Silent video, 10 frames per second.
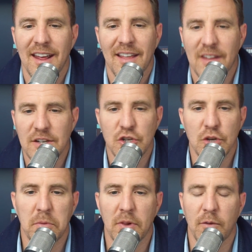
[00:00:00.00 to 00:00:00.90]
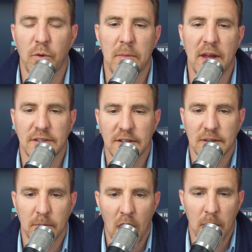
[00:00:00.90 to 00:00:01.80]
They do believe we may see
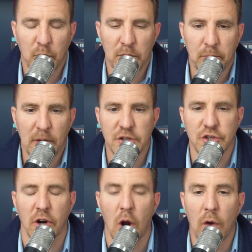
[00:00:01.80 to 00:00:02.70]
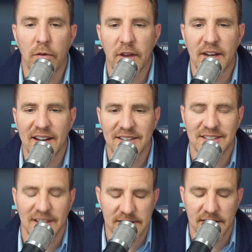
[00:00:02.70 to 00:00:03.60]
some upward pressure over the next
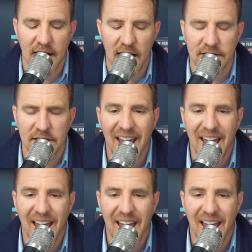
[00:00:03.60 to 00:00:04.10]
60 days.